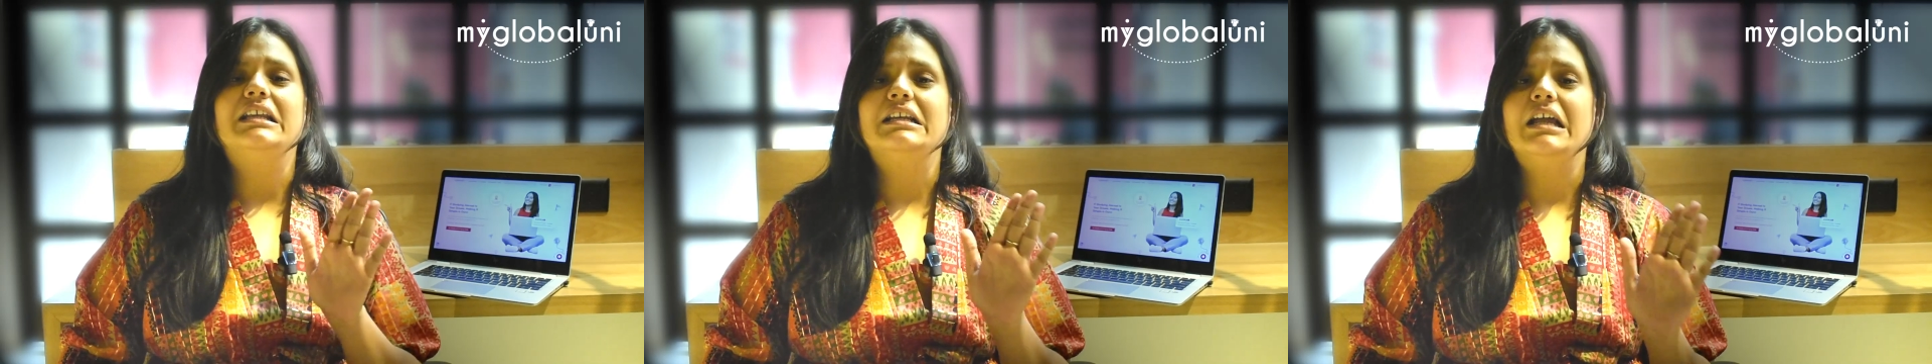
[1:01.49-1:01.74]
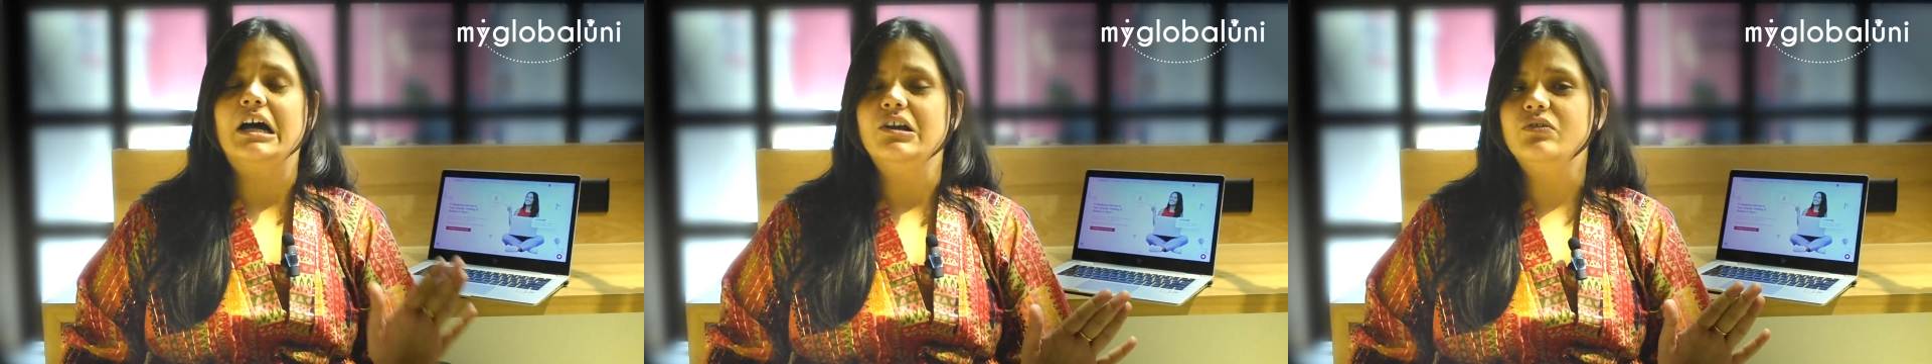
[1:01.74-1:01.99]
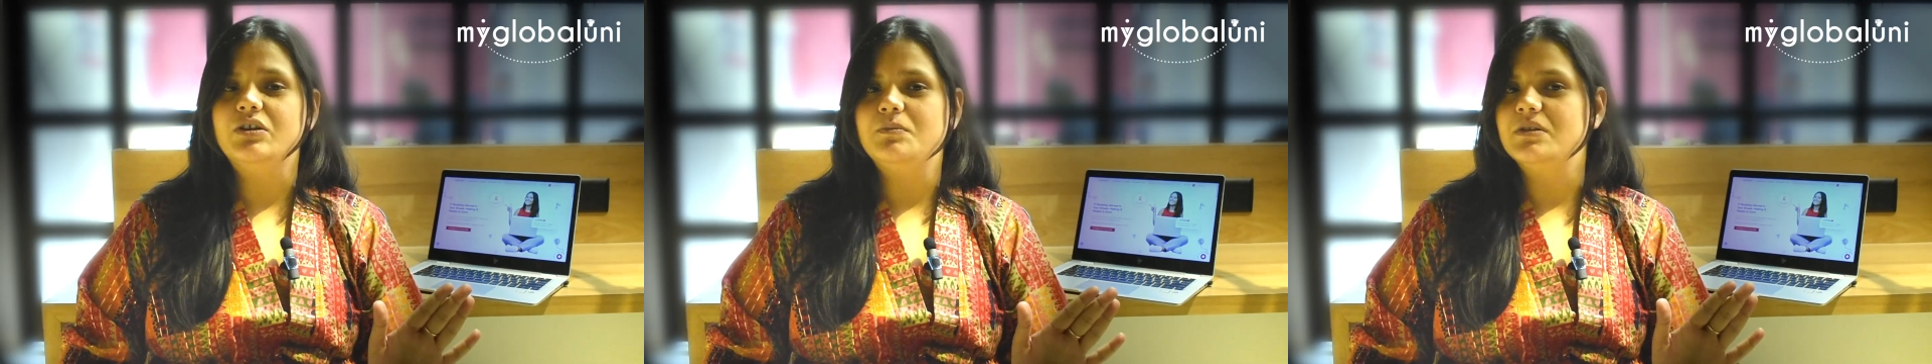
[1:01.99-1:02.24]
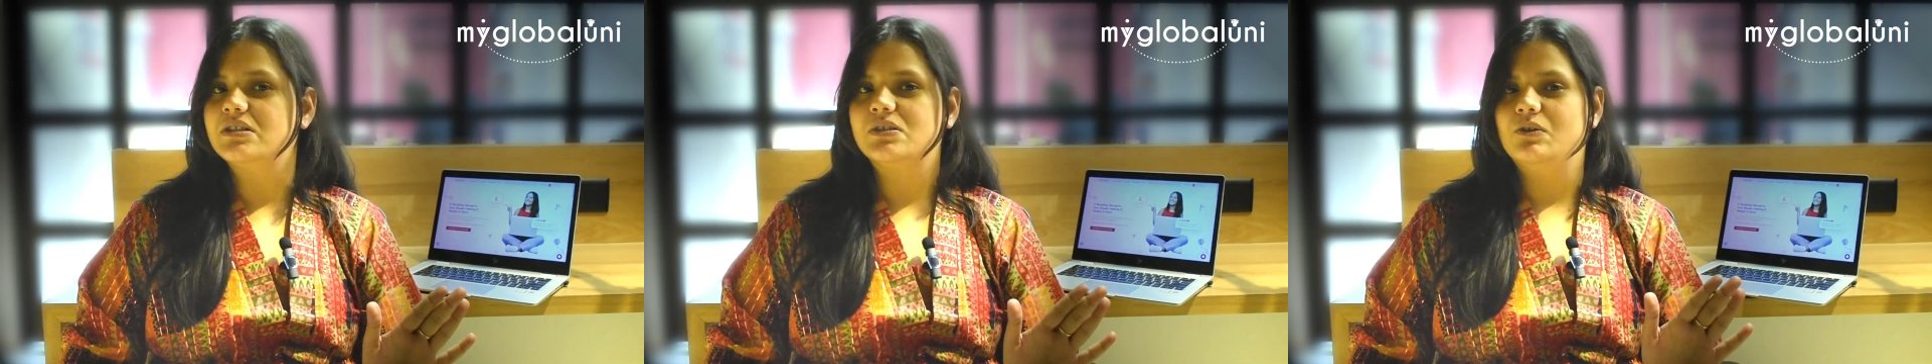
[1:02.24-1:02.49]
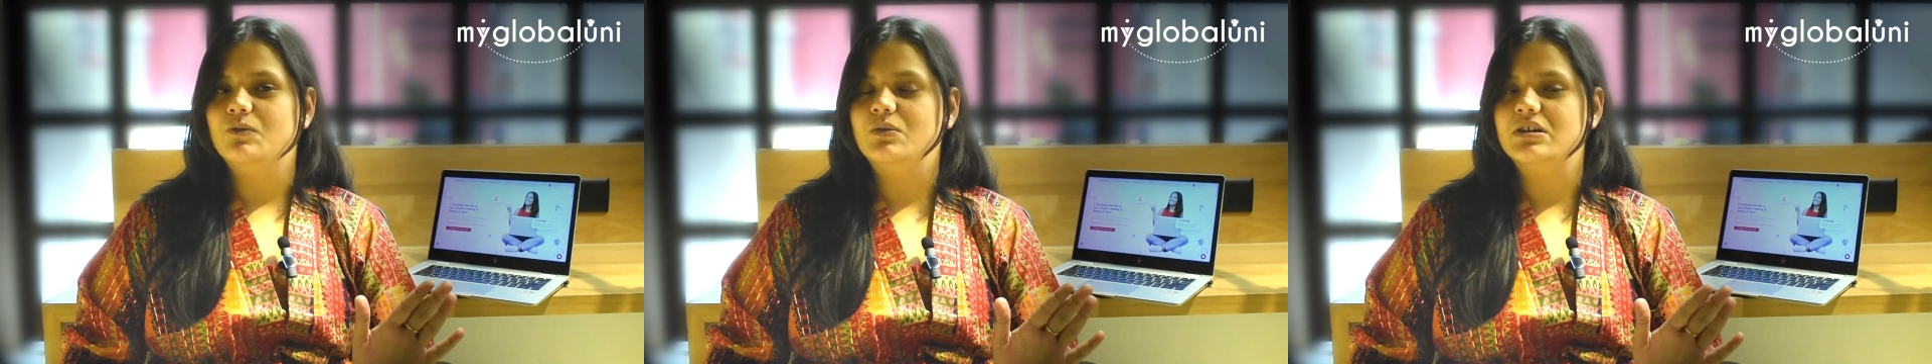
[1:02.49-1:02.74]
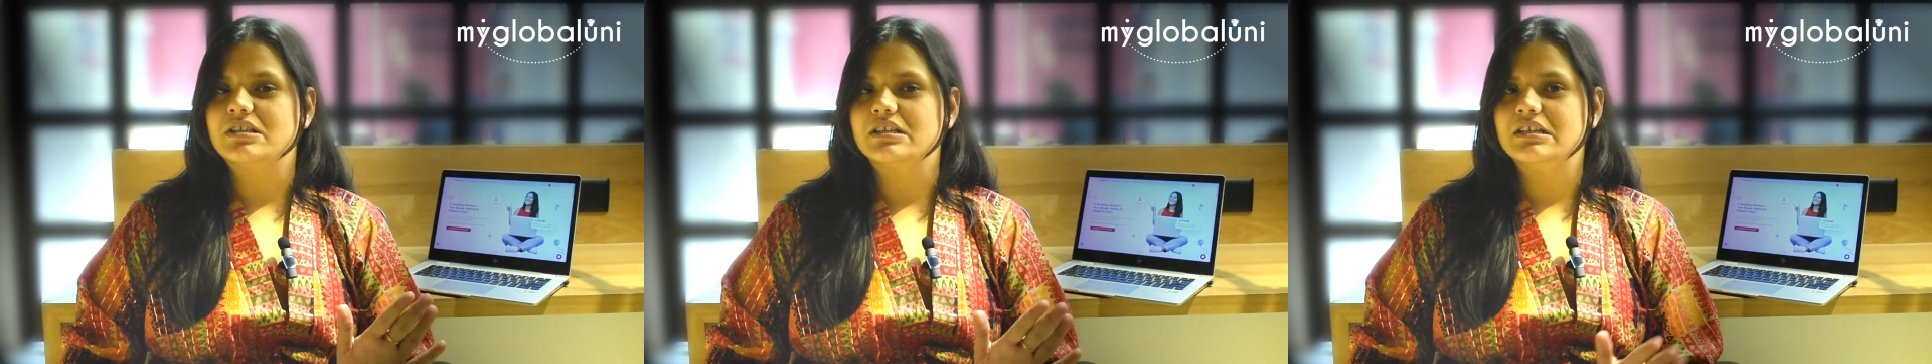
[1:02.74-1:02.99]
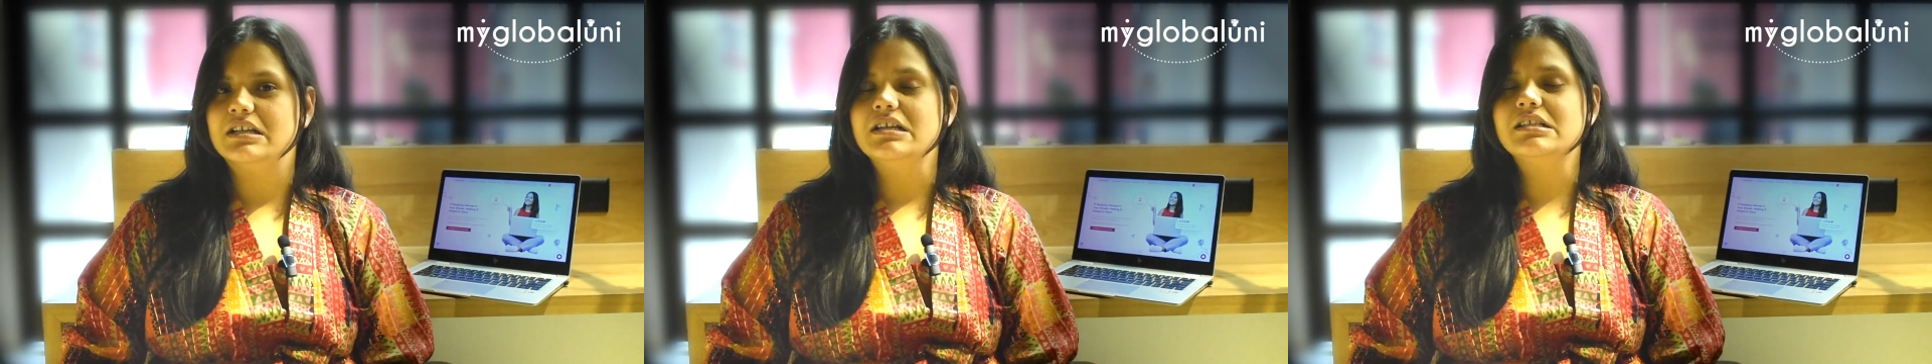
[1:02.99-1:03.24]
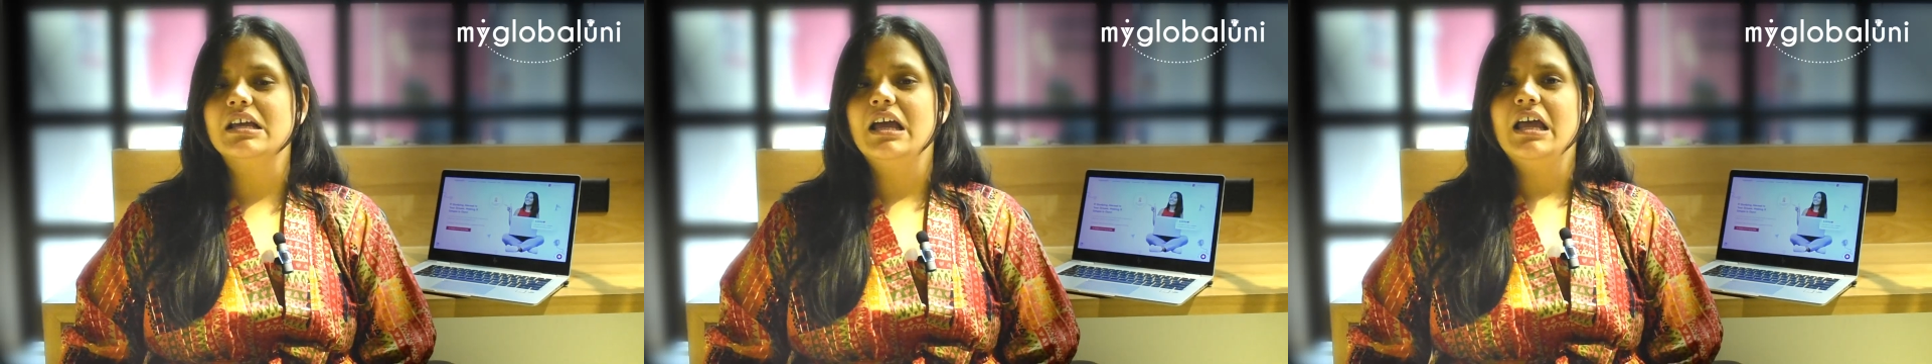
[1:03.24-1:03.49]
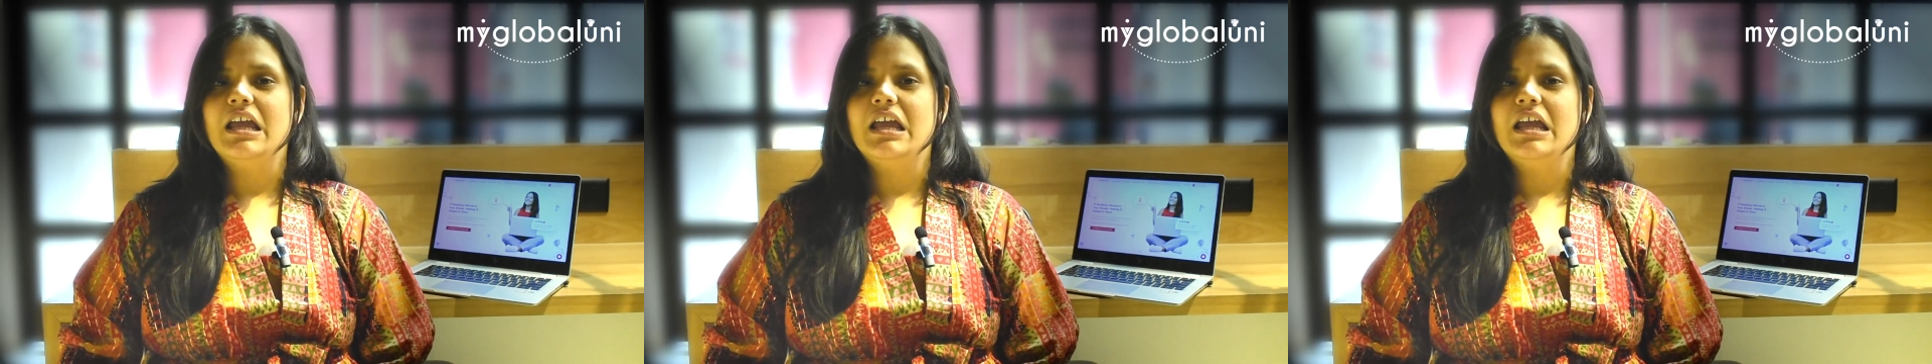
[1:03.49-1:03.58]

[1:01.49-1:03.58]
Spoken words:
in 100 plus universities